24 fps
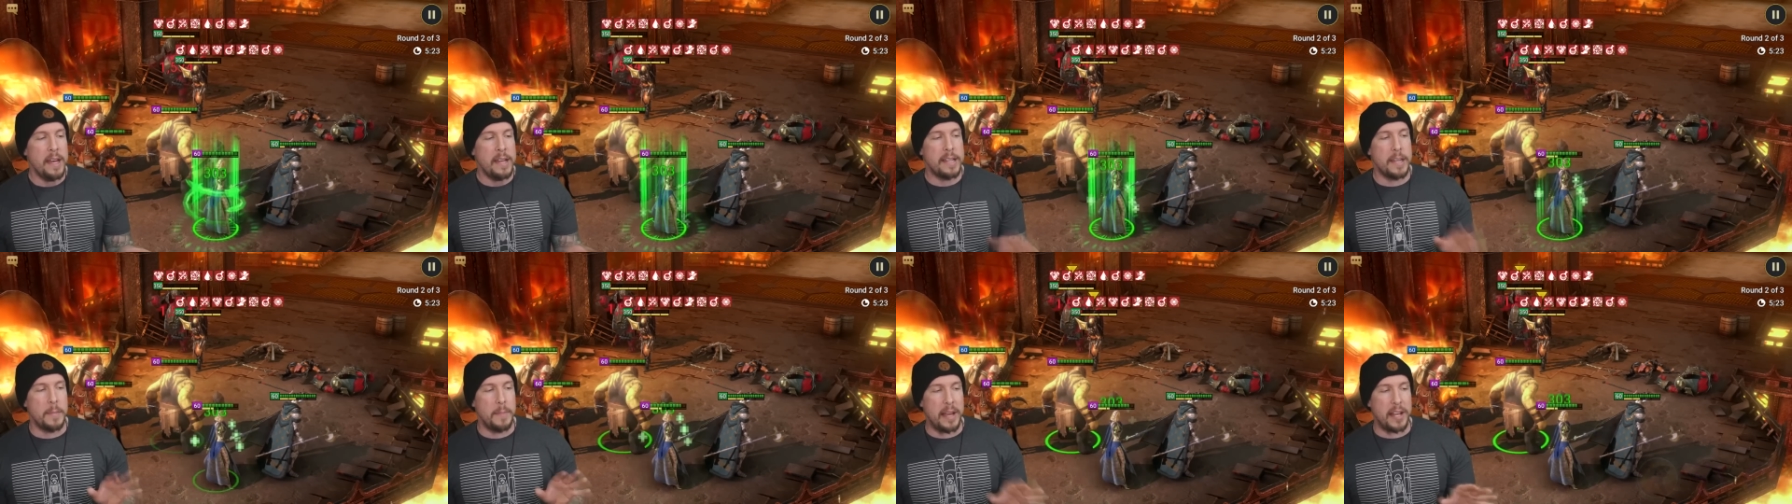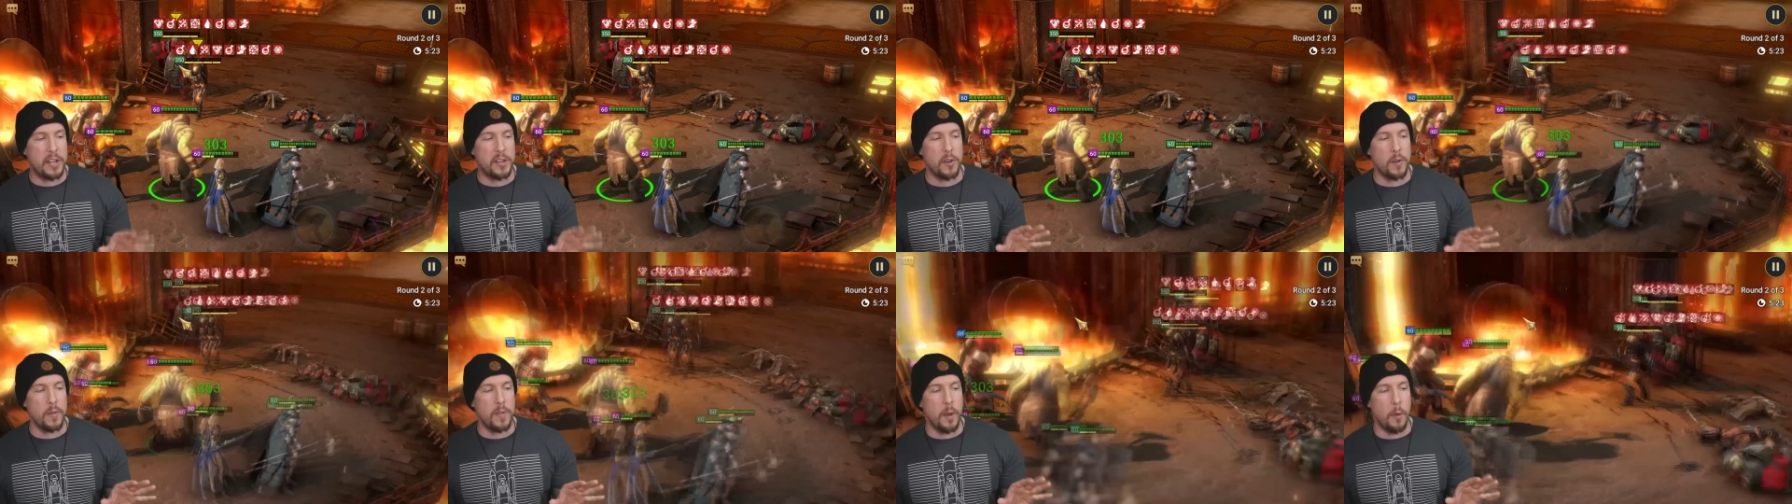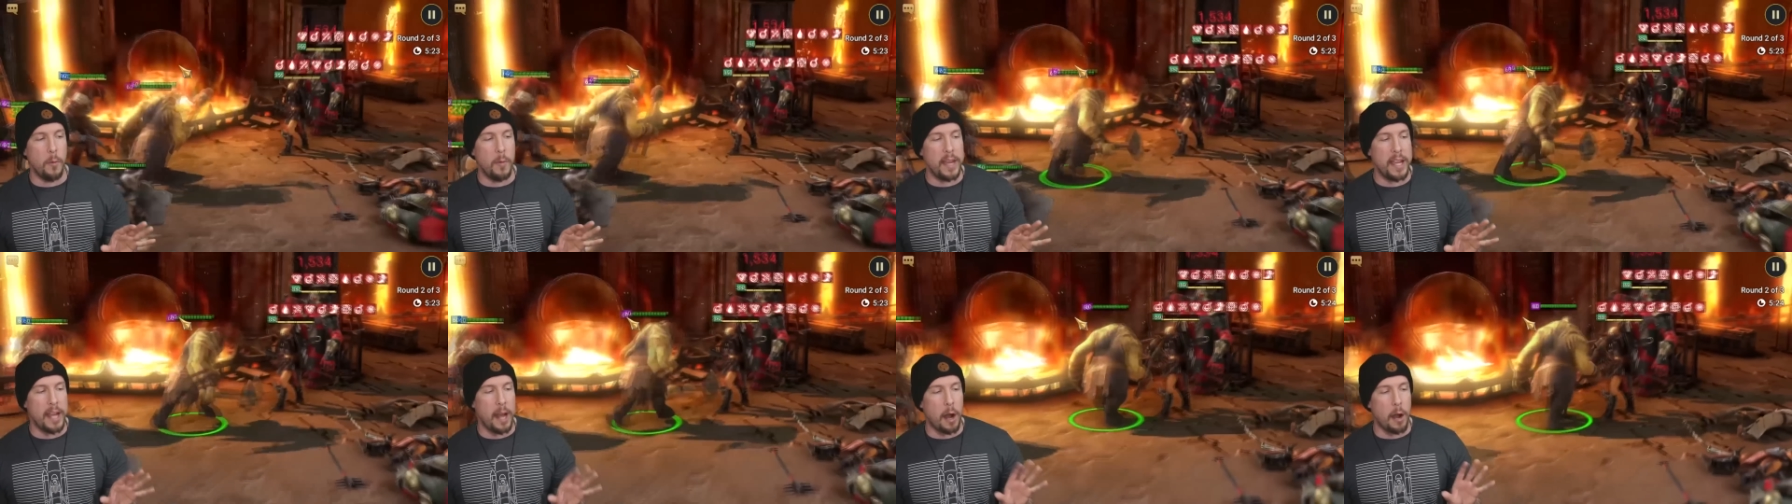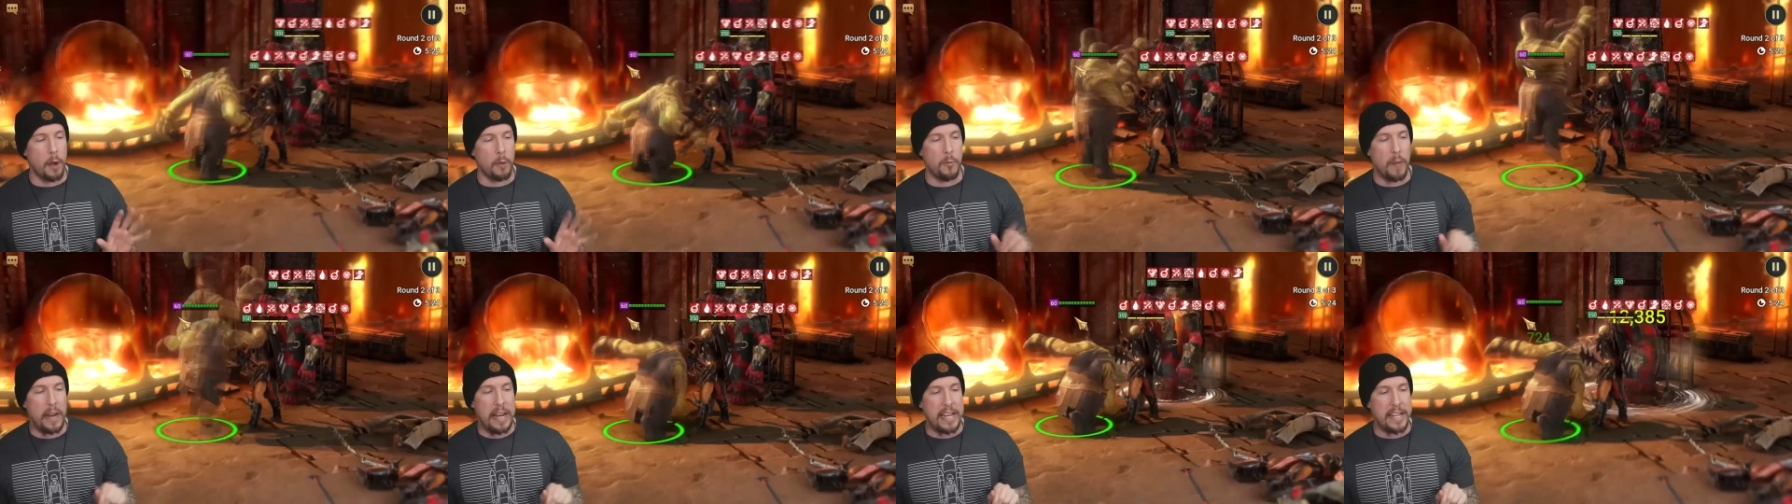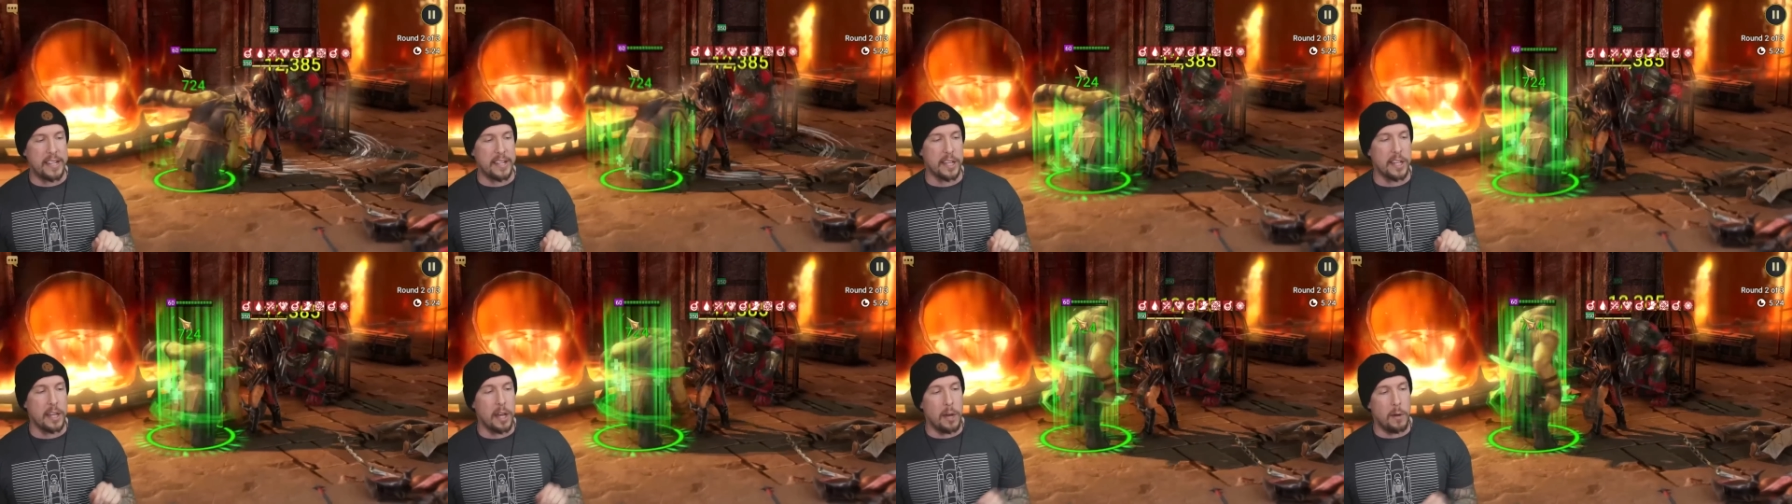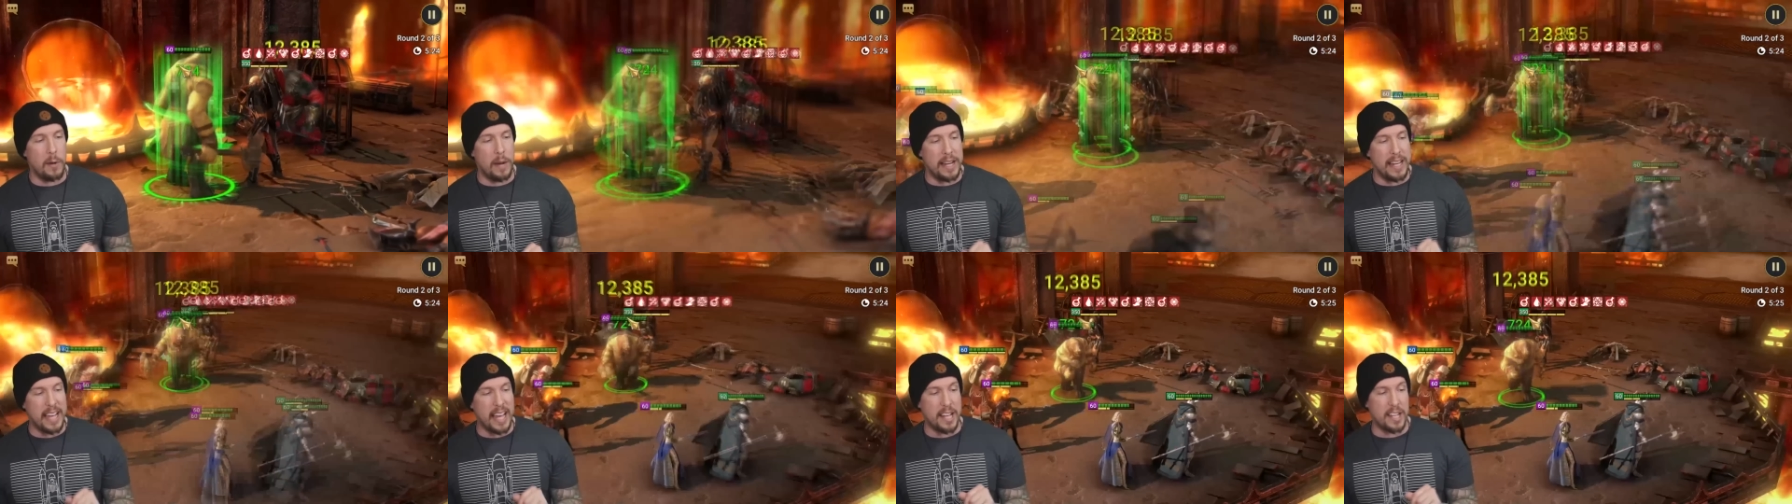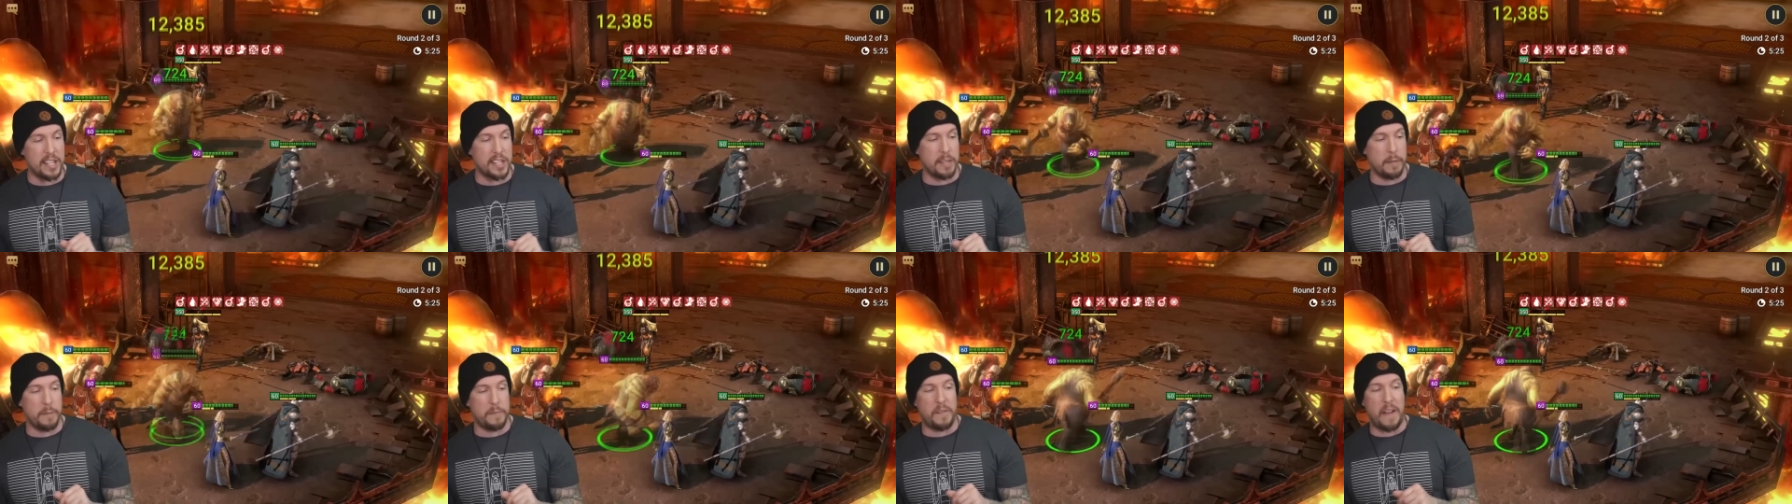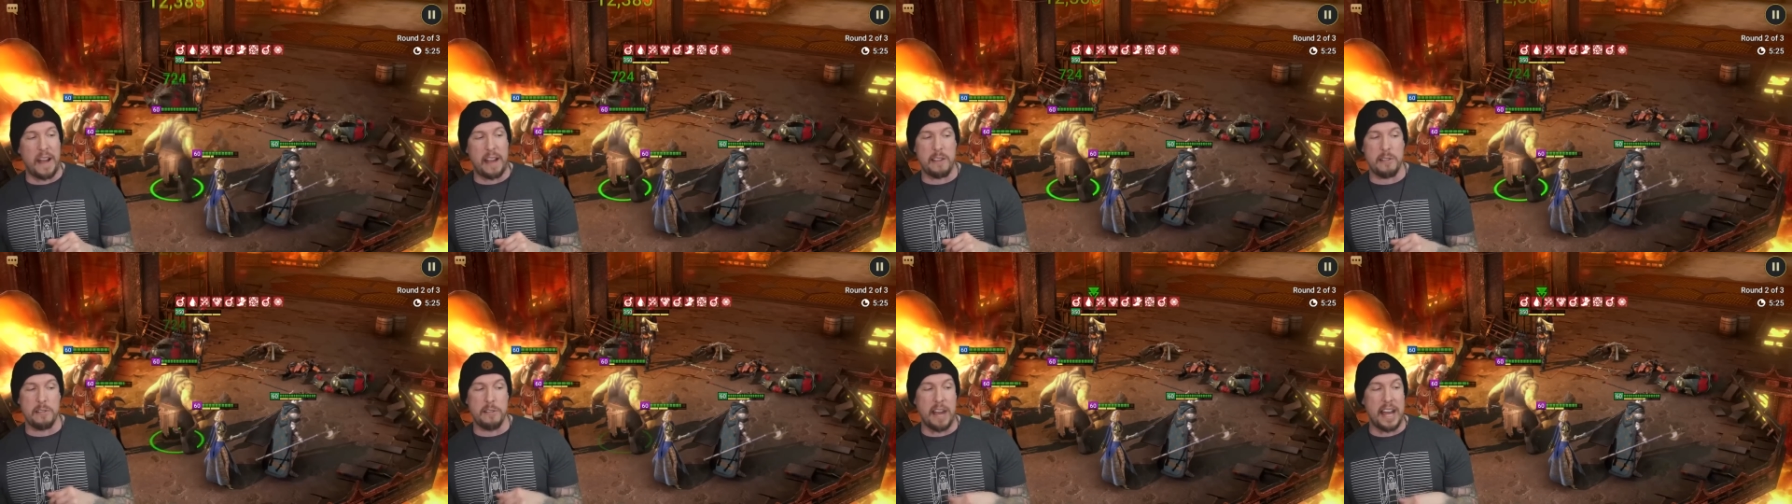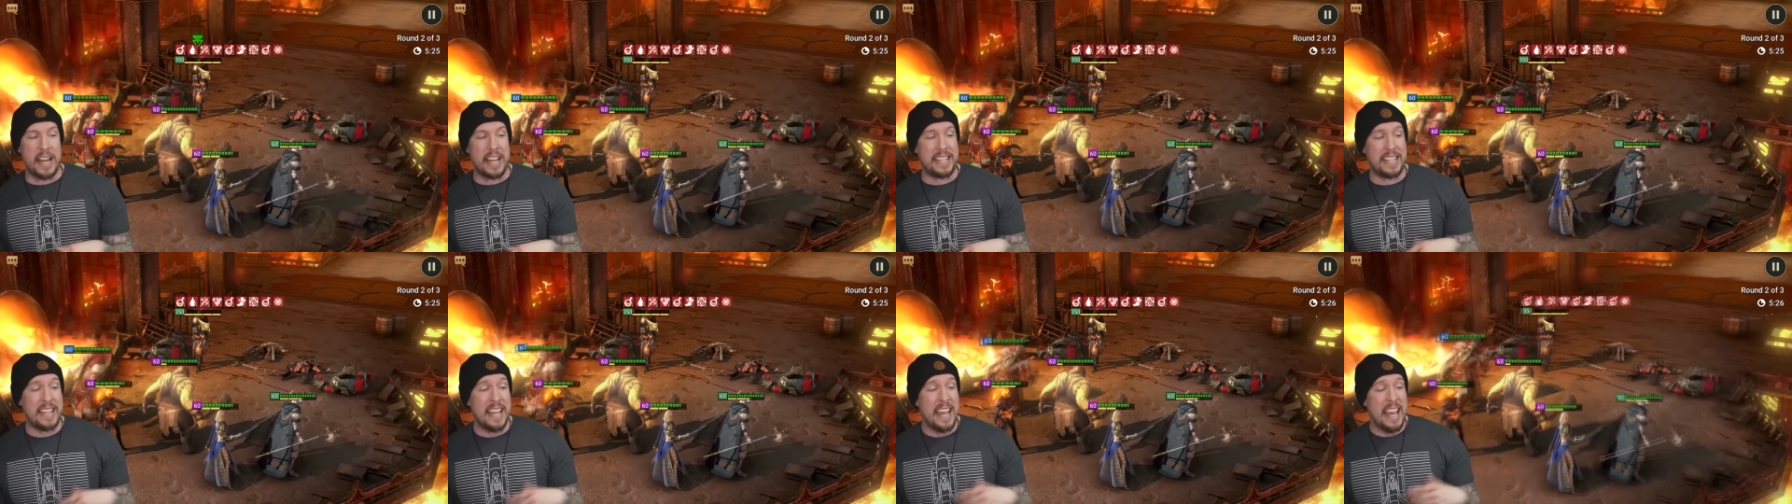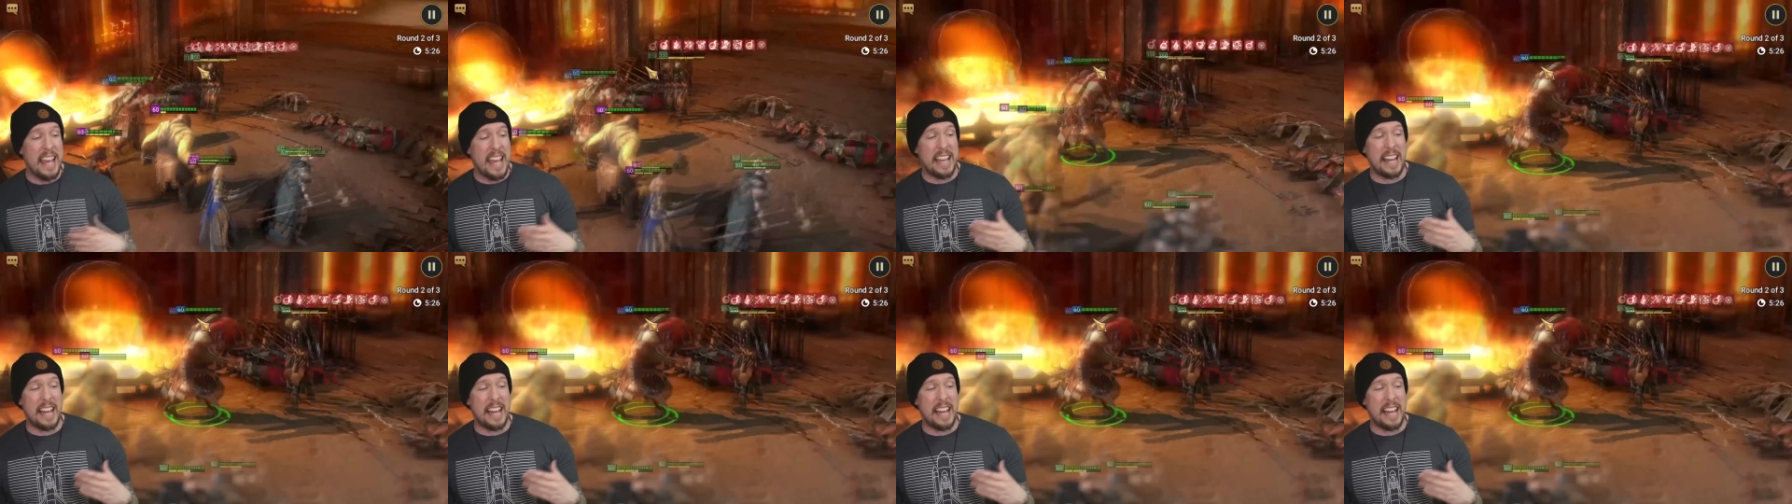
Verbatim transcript: to make sure that we are ready to go against the Fire Knight.